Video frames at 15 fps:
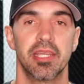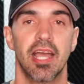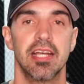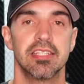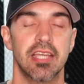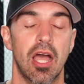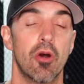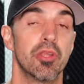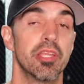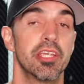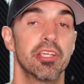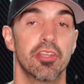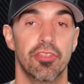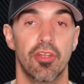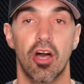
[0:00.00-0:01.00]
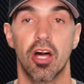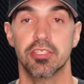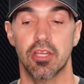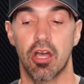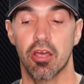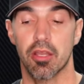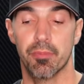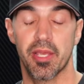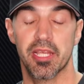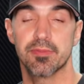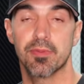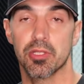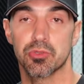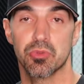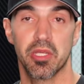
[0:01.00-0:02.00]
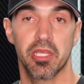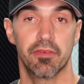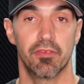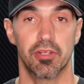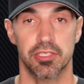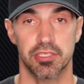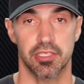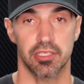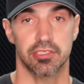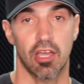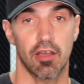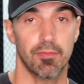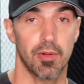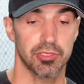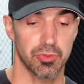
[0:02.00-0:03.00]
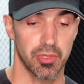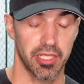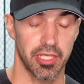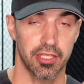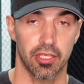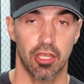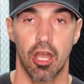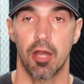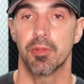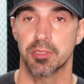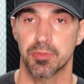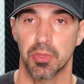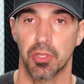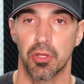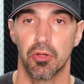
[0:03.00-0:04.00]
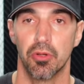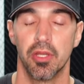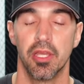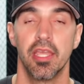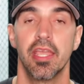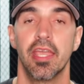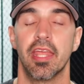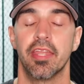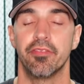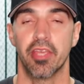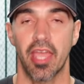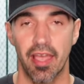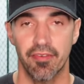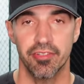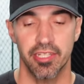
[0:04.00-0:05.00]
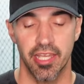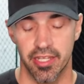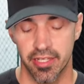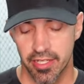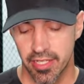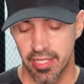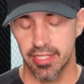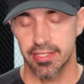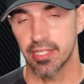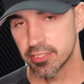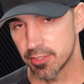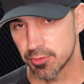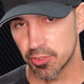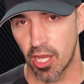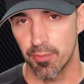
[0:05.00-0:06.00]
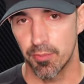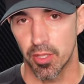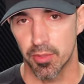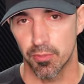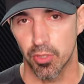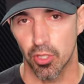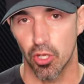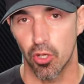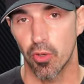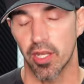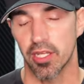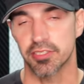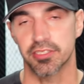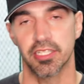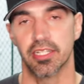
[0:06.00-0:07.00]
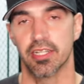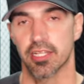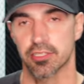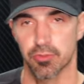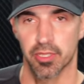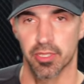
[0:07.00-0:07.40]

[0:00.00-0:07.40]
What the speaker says: guys. I wanna hear your thoughts on a baseball swing versus a softball swing in the comments below. And if you haven't yet, hit that subscribe button below and I'll see you next